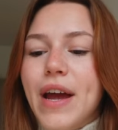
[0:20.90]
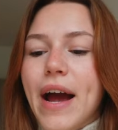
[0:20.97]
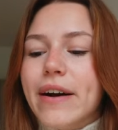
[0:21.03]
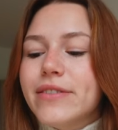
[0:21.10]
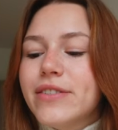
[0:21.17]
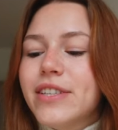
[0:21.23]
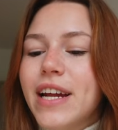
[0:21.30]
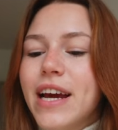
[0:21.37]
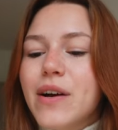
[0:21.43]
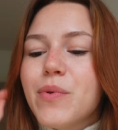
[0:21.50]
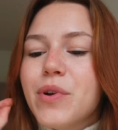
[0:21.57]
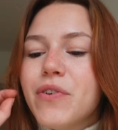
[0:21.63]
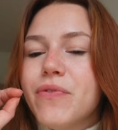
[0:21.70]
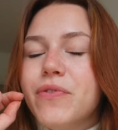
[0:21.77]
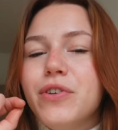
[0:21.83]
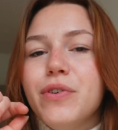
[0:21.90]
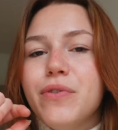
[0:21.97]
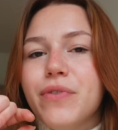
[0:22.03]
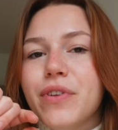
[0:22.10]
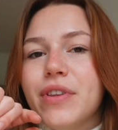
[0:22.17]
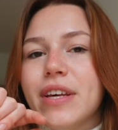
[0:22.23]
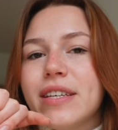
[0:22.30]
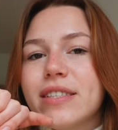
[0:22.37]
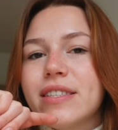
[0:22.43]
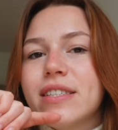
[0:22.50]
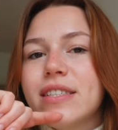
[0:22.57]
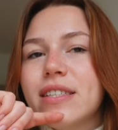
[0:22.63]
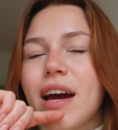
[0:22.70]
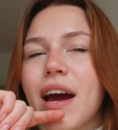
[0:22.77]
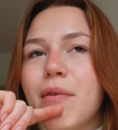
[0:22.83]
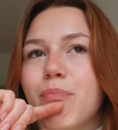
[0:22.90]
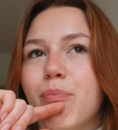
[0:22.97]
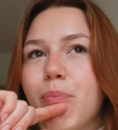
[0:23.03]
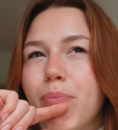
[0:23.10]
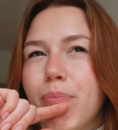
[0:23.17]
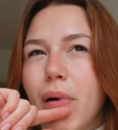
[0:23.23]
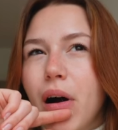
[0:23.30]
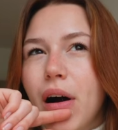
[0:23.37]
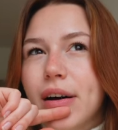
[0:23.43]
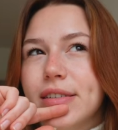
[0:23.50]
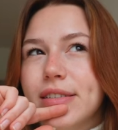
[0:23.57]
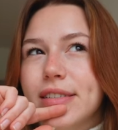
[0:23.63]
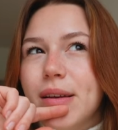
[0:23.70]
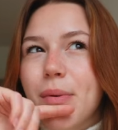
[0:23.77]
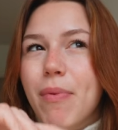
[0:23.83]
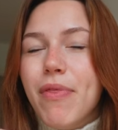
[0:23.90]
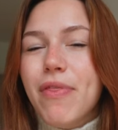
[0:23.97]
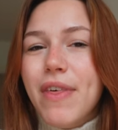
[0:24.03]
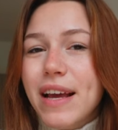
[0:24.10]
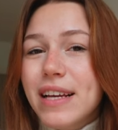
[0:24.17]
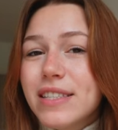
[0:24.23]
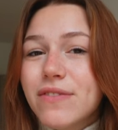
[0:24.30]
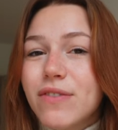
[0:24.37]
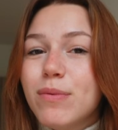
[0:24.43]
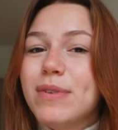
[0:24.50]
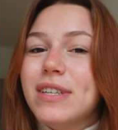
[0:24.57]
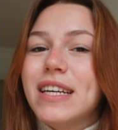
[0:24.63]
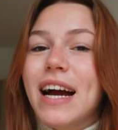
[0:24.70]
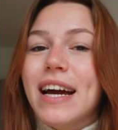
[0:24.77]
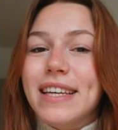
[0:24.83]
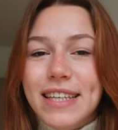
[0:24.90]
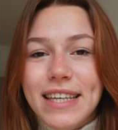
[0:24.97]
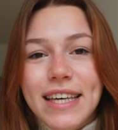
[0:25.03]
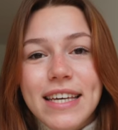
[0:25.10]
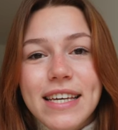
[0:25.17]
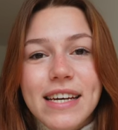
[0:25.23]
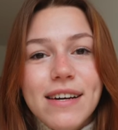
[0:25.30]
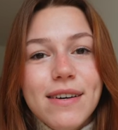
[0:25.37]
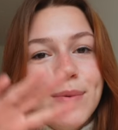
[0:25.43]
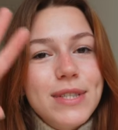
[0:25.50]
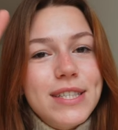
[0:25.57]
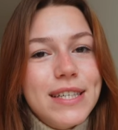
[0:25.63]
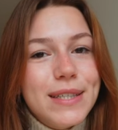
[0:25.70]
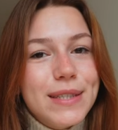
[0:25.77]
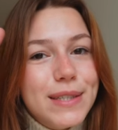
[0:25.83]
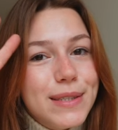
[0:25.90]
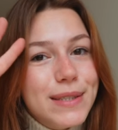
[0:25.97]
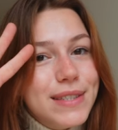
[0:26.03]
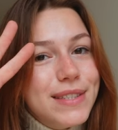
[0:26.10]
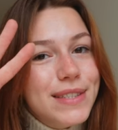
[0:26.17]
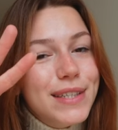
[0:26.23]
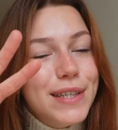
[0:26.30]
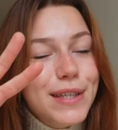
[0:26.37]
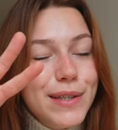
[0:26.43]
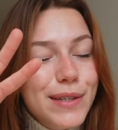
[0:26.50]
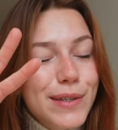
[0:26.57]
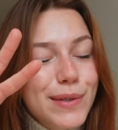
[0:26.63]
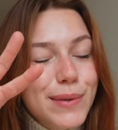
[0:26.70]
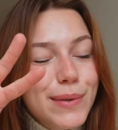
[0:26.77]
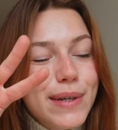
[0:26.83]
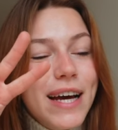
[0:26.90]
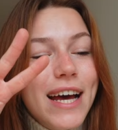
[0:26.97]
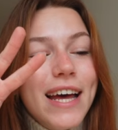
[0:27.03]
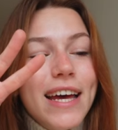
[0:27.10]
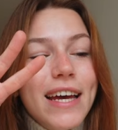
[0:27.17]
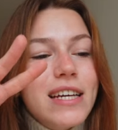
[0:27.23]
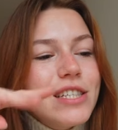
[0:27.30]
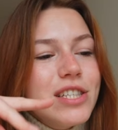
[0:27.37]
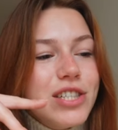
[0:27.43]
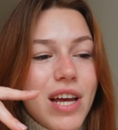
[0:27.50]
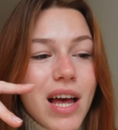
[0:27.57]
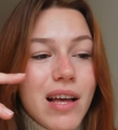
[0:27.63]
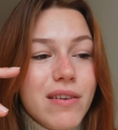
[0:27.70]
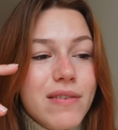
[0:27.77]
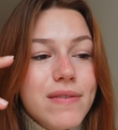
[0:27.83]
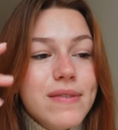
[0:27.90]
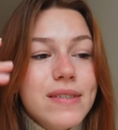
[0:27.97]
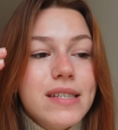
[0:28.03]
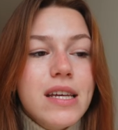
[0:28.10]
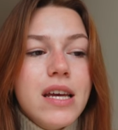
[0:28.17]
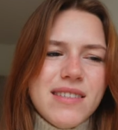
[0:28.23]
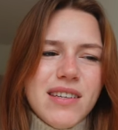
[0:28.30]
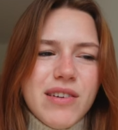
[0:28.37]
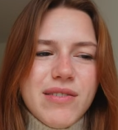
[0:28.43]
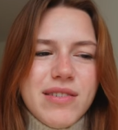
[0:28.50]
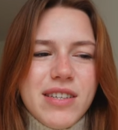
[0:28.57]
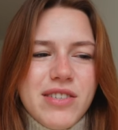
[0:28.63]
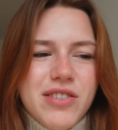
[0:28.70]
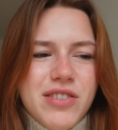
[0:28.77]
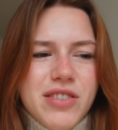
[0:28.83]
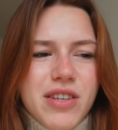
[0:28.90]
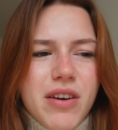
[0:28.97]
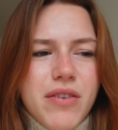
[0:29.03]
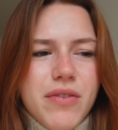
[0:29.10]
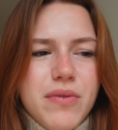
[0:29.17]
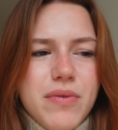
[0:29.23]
yeah, today I want to do a few things because I bought some things from the IKEA, which includes two shelves. No, not shelves.